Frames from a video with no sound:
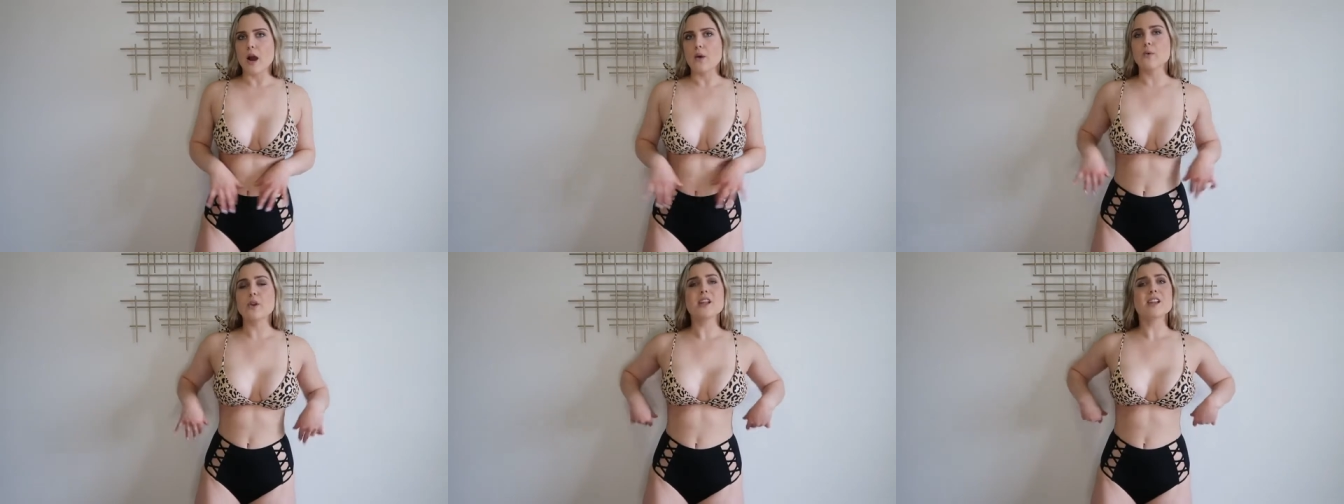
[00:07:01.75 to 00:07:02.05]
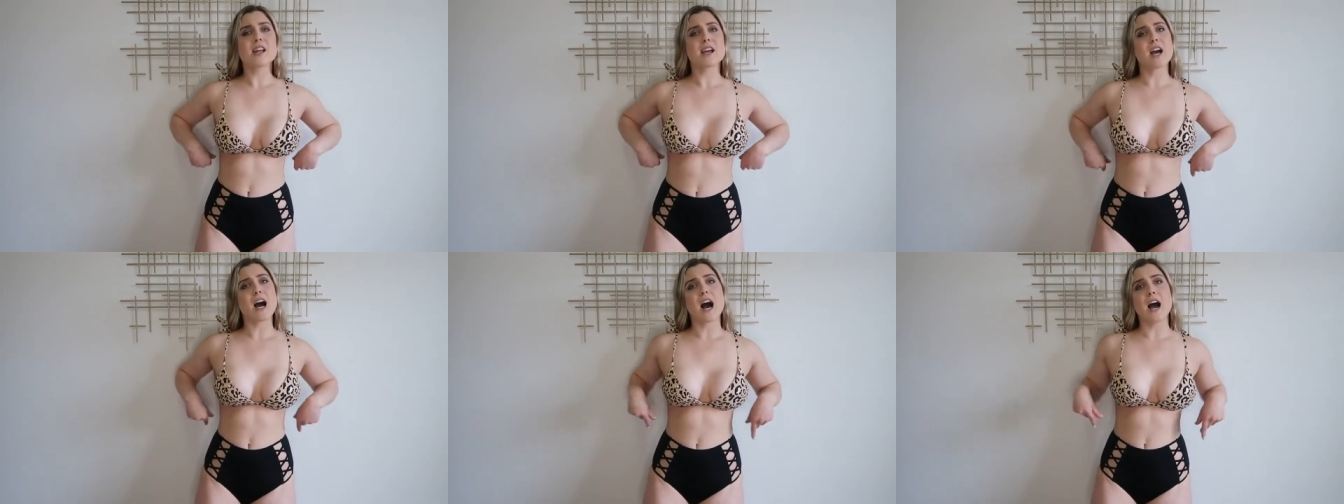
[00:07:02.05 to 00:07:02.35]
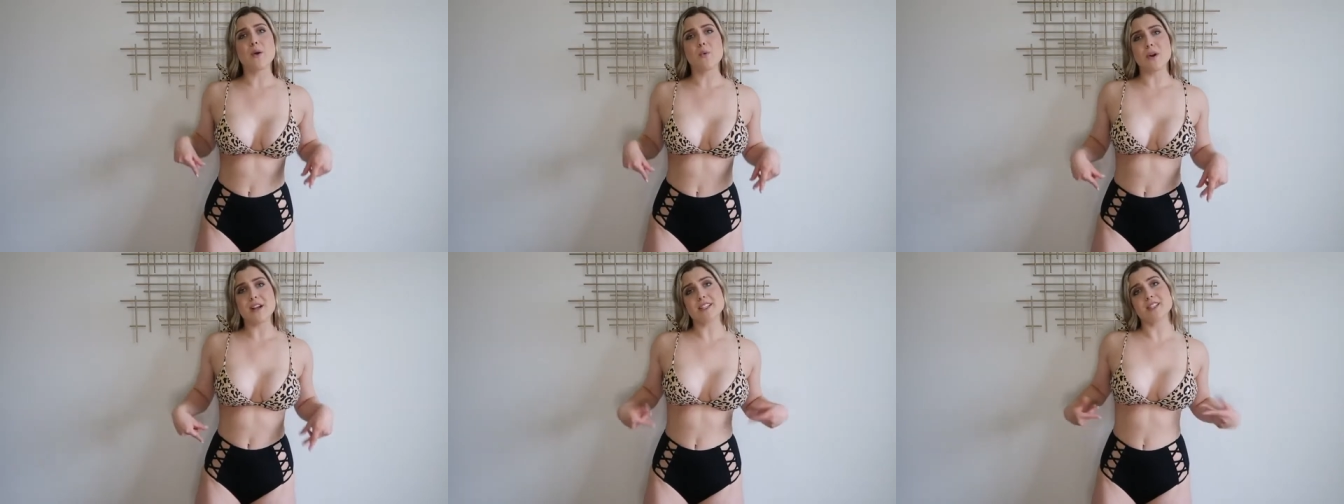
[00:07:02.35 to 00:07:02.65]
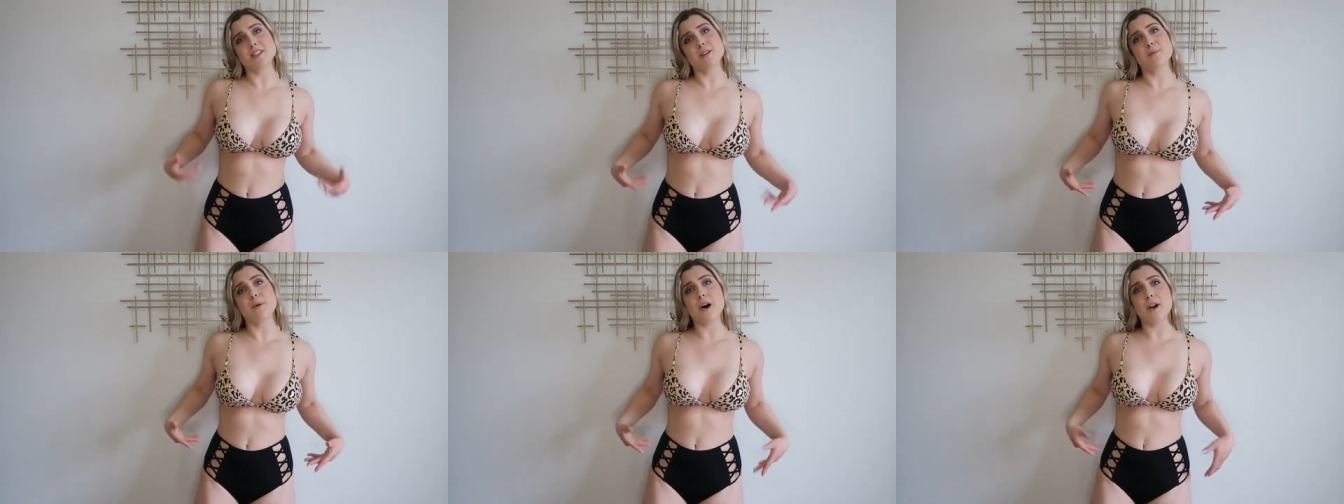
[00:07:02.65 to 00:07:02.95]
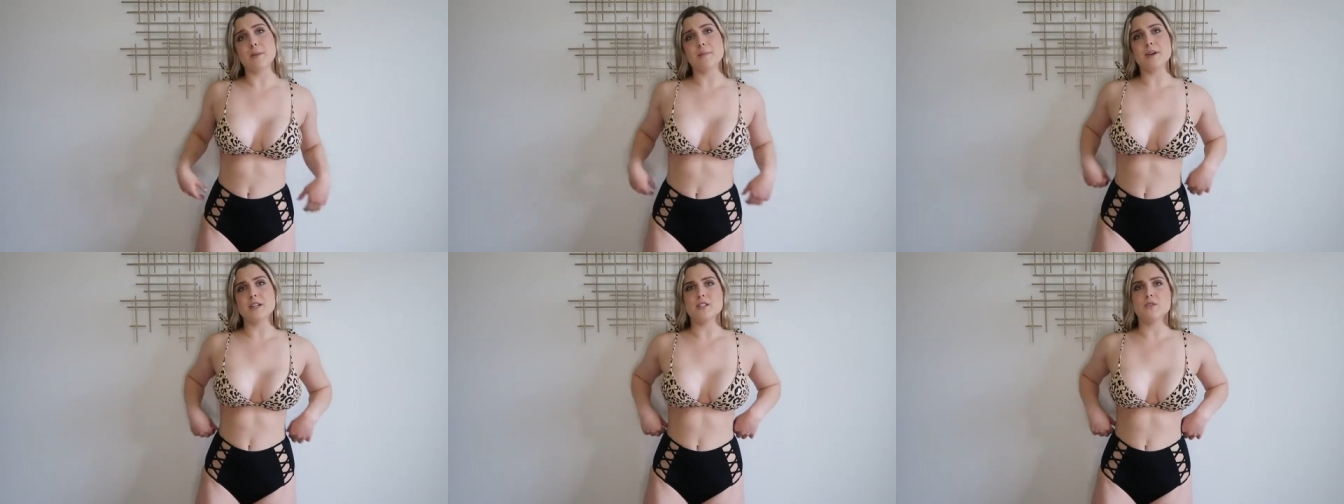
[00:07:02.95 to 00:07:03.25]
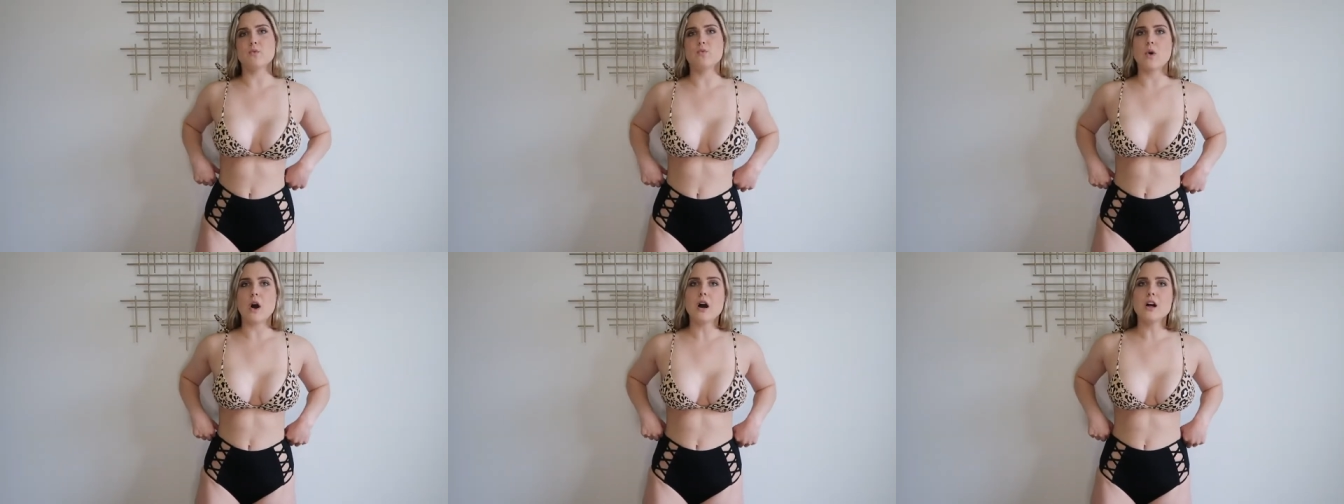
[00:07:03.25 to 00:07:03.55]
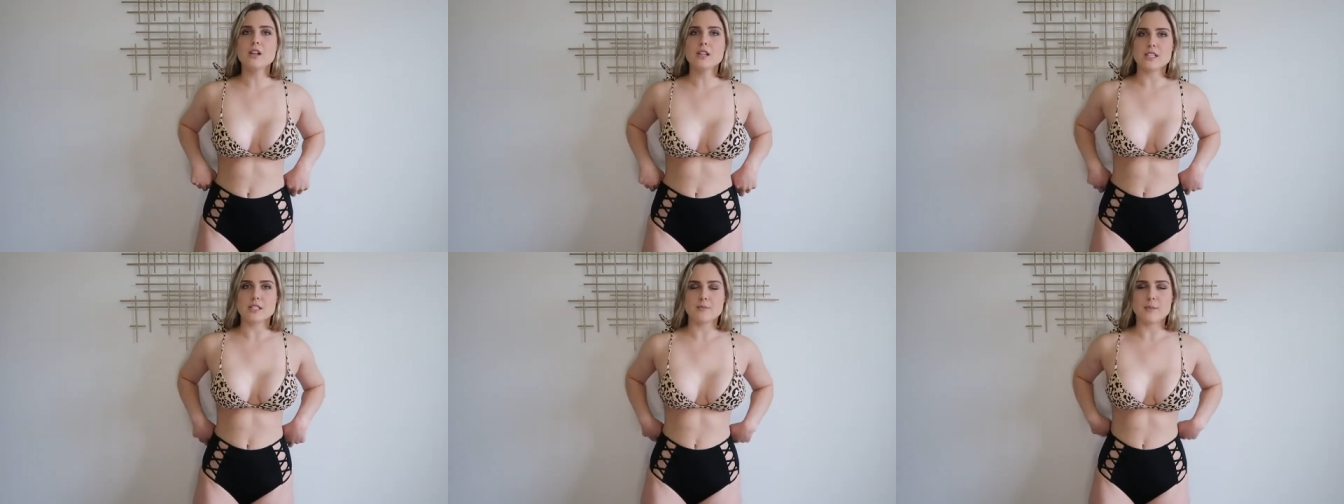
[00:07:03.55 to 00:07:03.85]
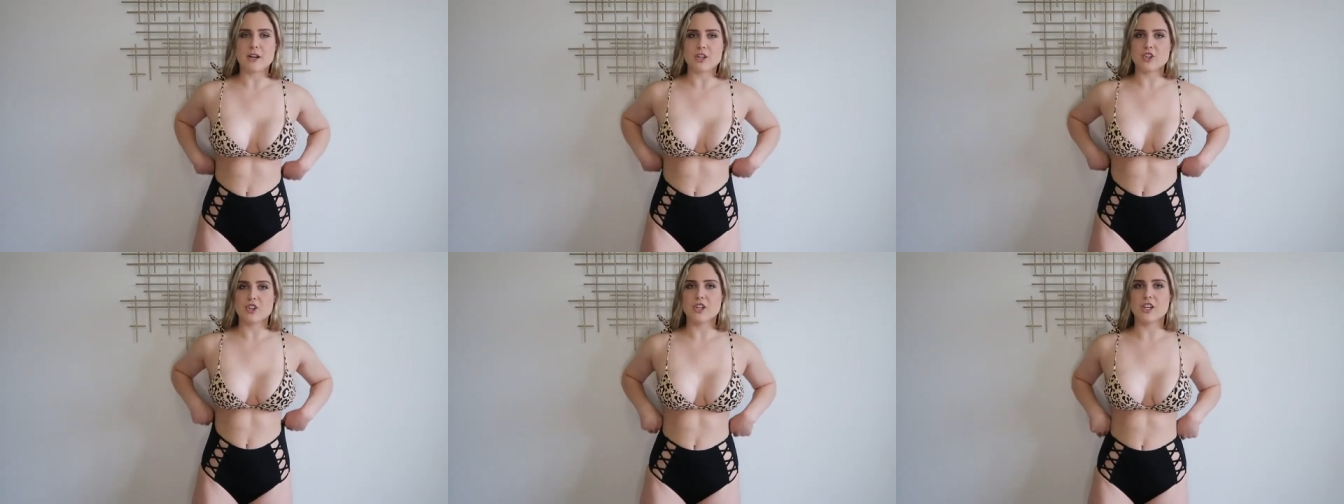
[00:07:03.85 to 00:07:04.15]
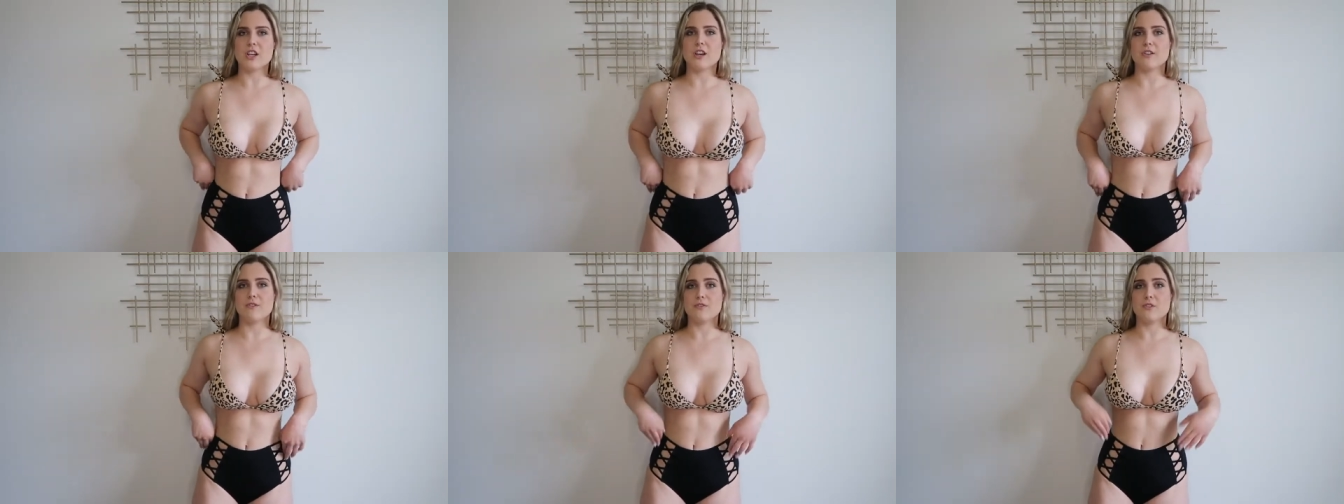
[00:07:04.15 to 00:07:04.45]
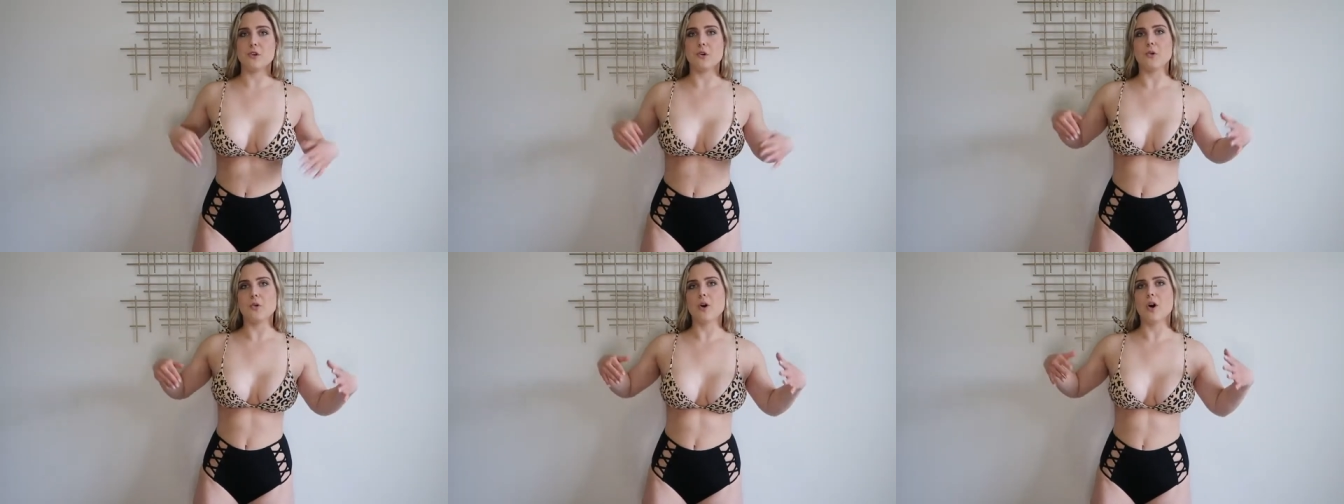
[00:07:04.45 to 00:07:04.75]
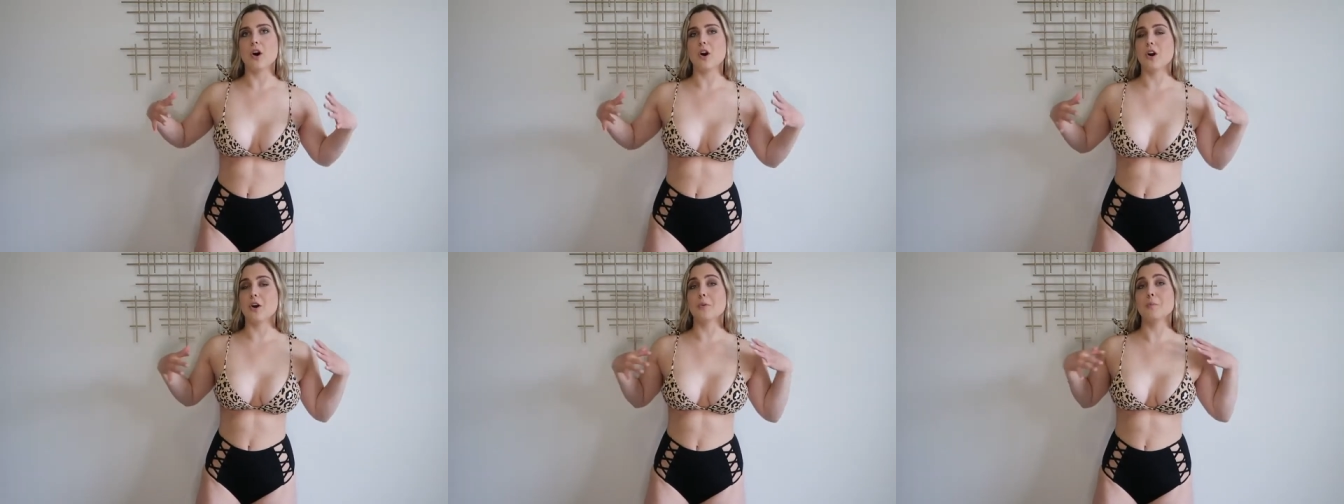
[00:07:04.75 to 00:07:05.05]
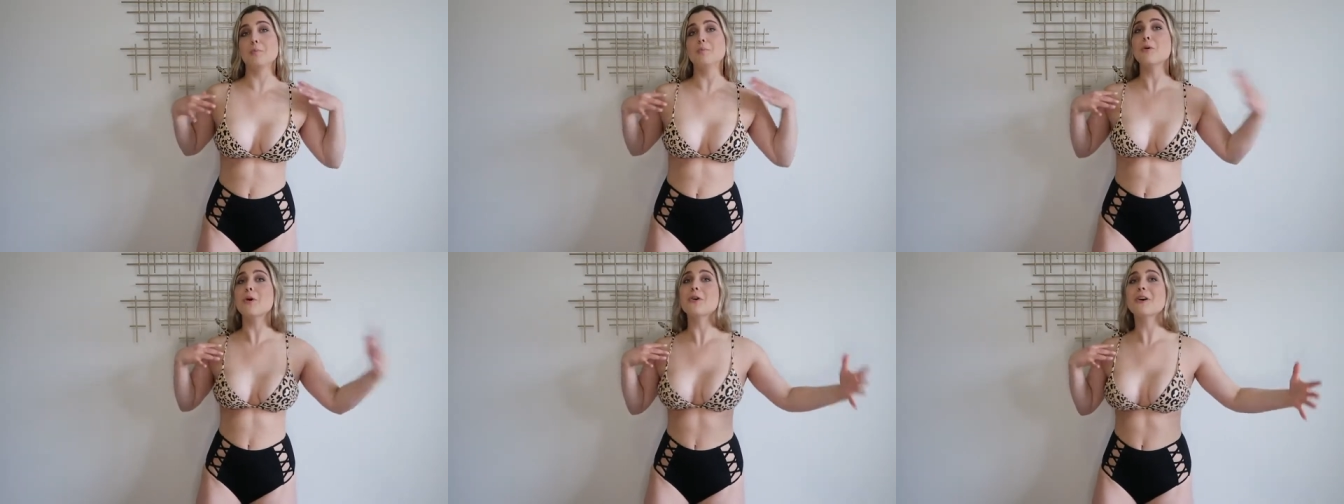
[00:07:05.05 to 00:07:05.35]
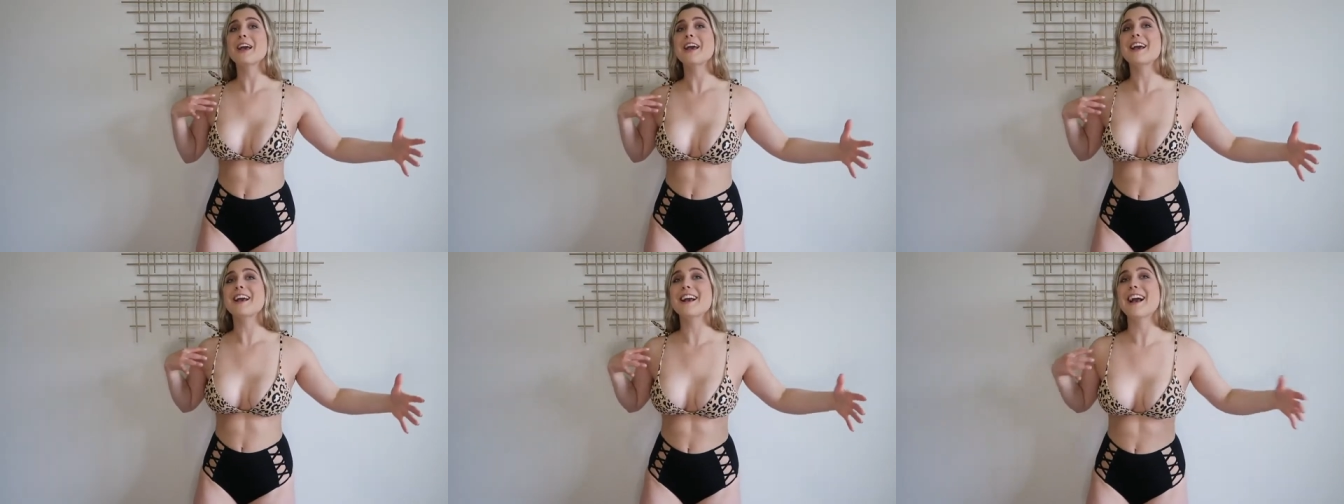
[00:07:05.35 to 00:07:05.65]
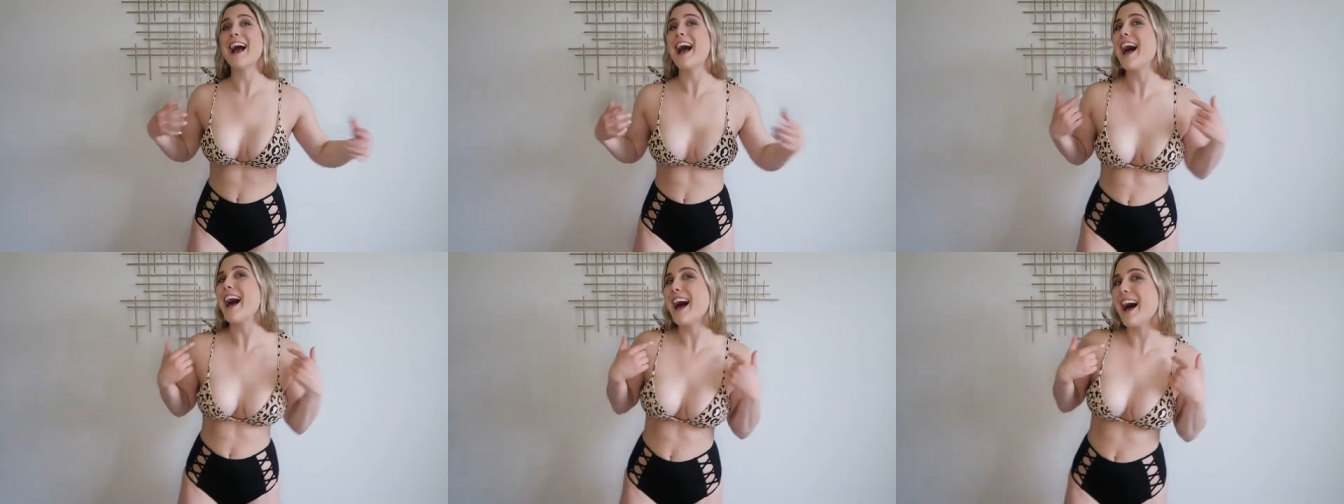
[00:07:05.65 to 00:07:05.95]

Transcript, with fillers: I really like a high-waisted bottom as well, especially if you are bulking